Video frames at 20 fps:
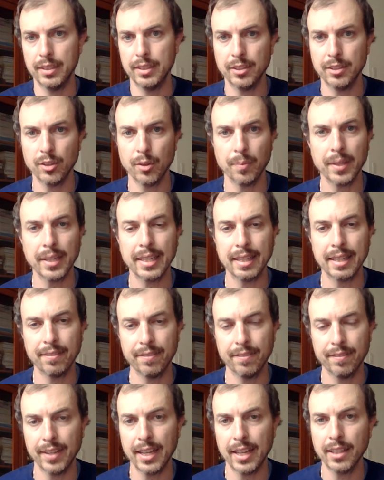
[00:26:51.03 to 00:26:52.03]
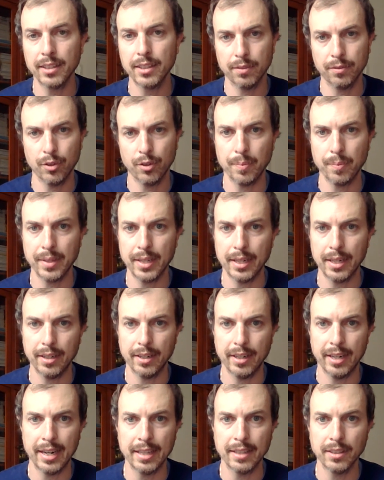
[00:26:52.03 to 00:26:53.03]
there's something felt from
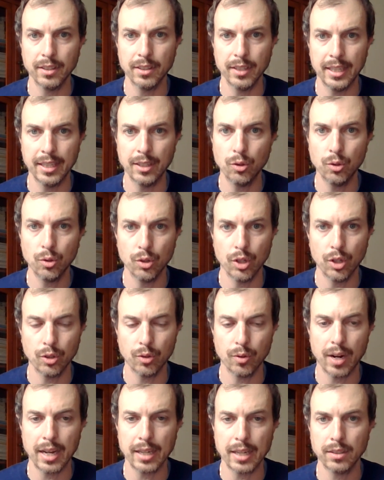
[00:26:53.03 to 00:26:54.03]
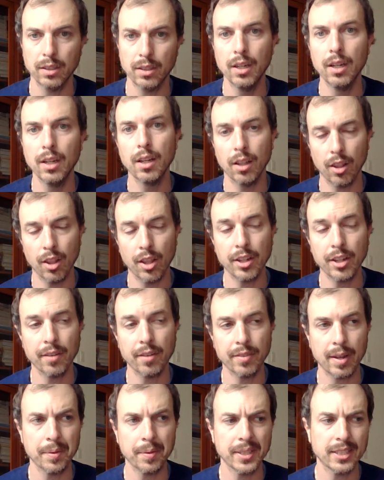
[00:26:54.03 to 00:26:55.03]
there and into the tracks. A lot
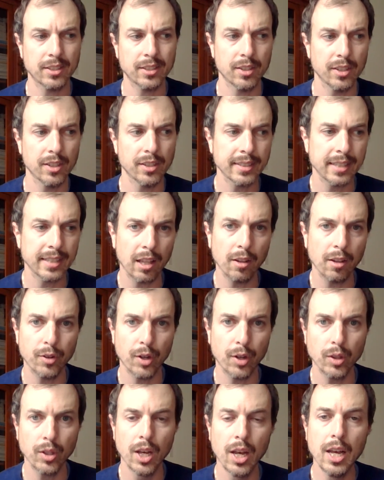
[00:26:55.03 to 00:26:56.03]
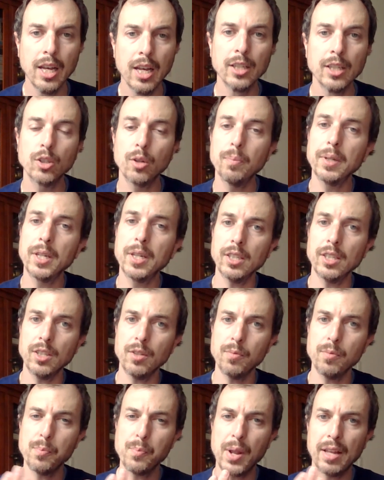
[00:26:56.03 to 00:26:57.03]
of time it's the cell phone. So because
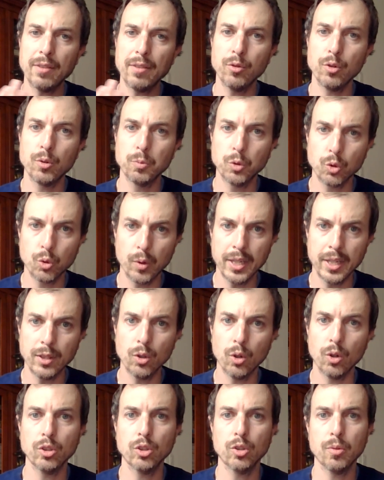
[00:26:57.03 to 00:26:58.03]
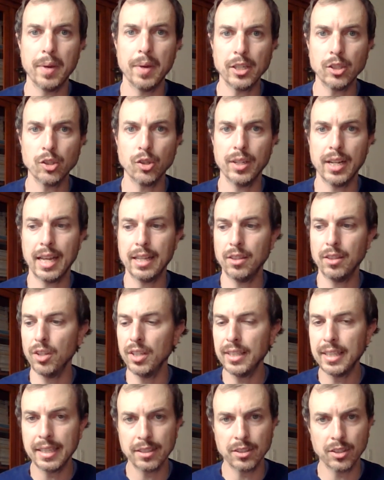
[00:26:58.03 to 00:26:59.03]
of the platform screen doors, you make sure that
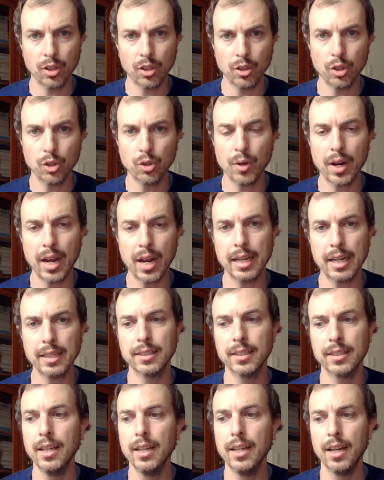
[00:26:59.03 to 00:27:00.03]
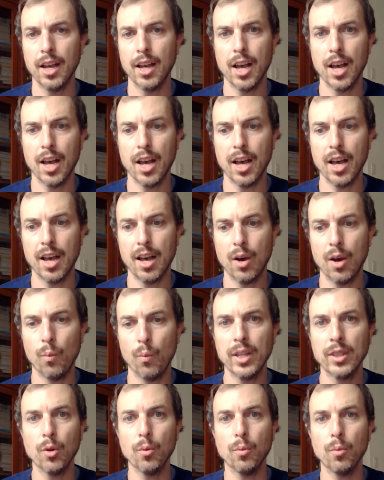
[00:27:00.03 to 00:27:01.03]
nothing is on the tracks. Uh,
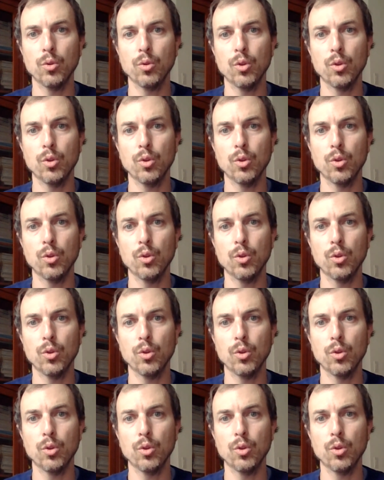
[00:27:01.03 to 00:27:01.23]
when the,